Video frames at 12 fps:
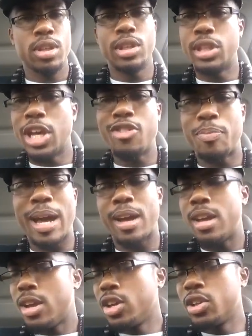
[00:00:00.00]
You're loved
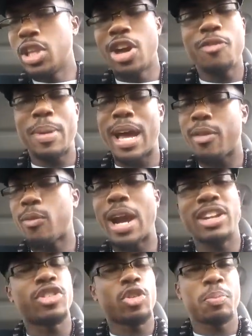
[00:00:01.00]
by
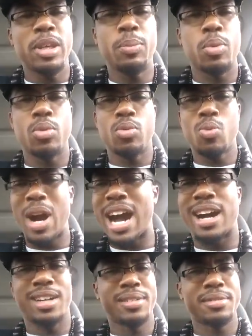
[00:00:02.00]
righteous people.
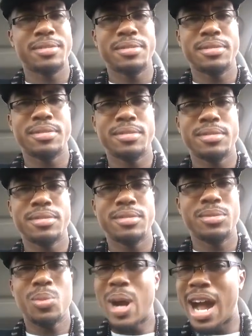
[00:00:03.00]
Why?
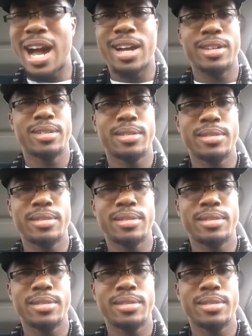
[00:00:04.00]
Why?